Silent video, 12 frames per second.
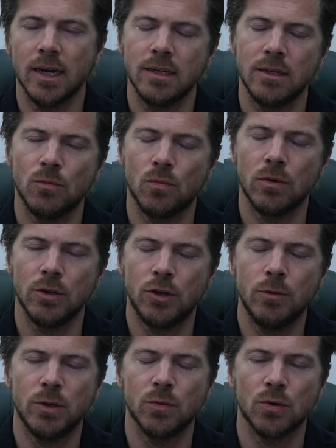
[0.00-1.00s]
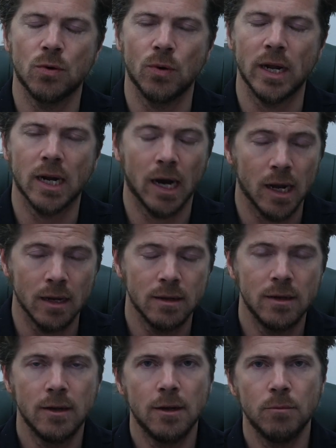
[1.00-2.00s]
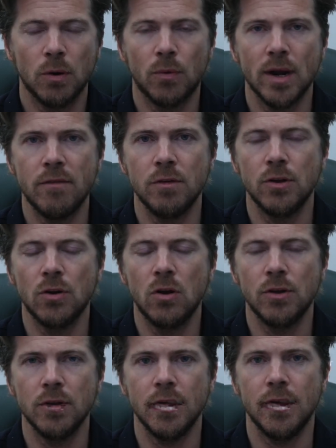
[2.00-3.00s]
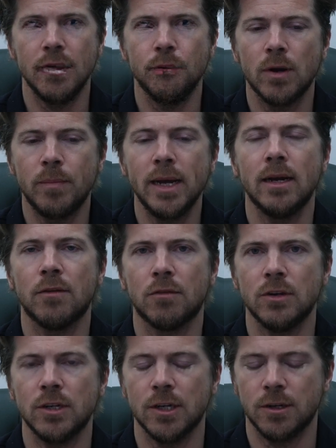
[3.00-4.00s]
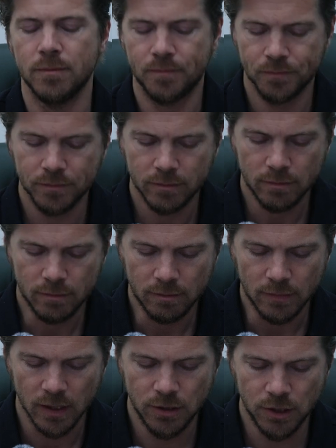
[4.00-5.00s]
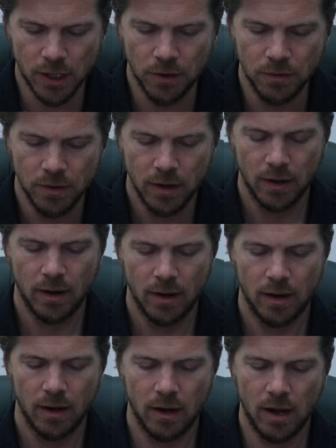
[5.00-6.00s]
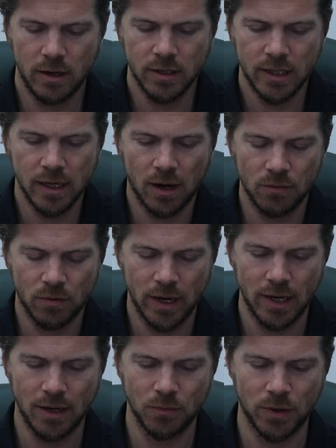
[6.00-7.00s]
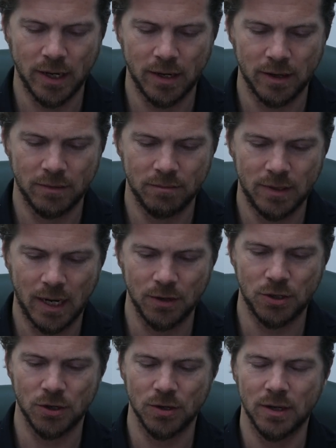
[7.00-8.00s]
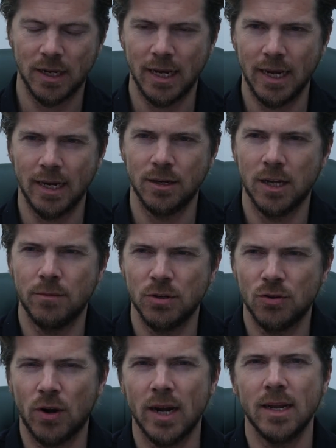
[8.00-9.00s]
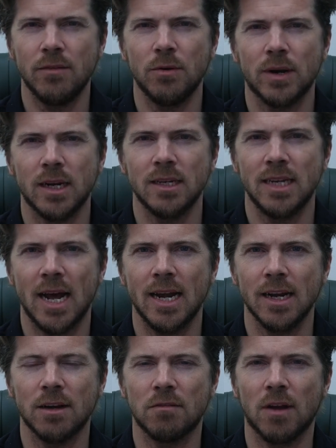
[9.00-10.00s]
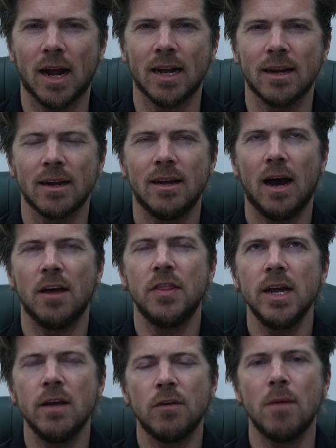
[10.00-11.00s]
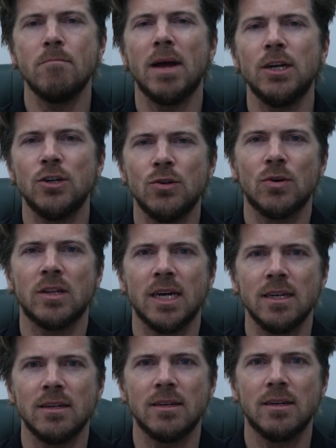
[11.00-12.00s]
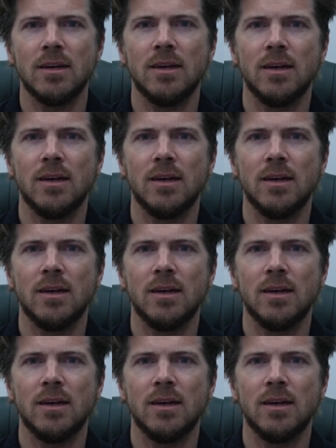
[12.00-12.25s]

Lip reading: I guess humans would call it color, but whatever, you'd look at it and it would appear different to you. So last thing I really wanted to touch on in terms of trying to give you an understanding of, like, I think if I mention all of this,